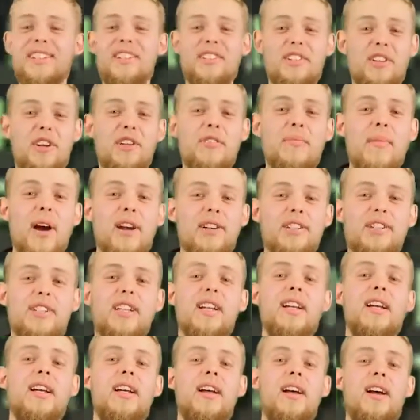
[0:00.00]
It's too
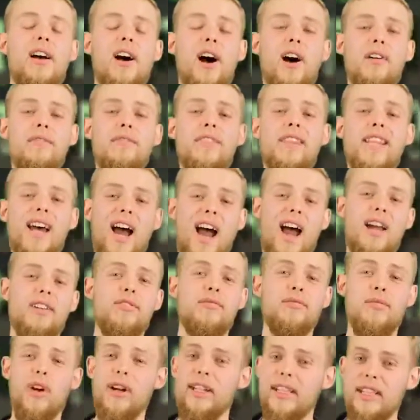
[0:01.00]
much of
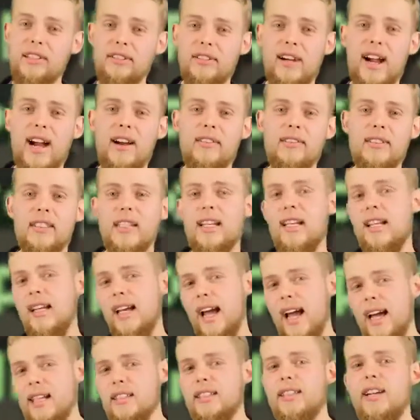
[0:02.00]
that running around
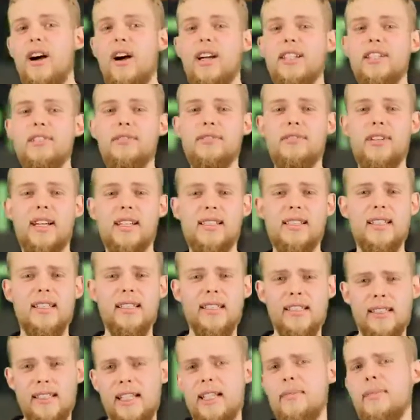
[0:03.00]
and kind of
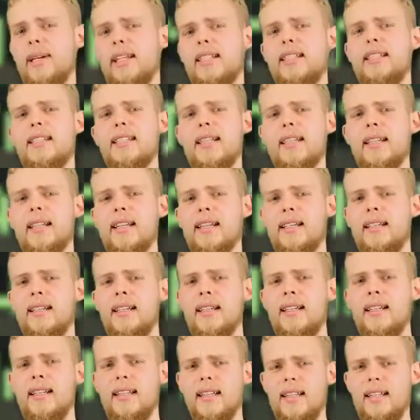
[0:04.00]
wrestling and gimmick stealing.
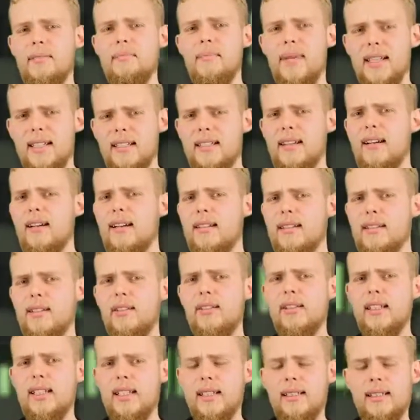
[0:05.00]
The mid-card's
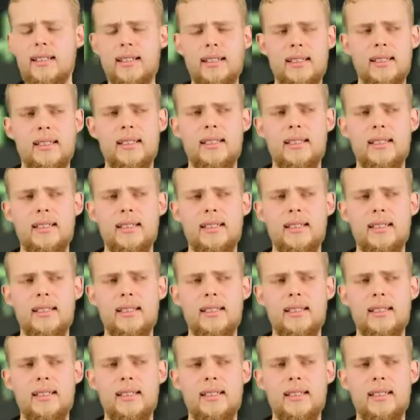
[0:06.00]
looking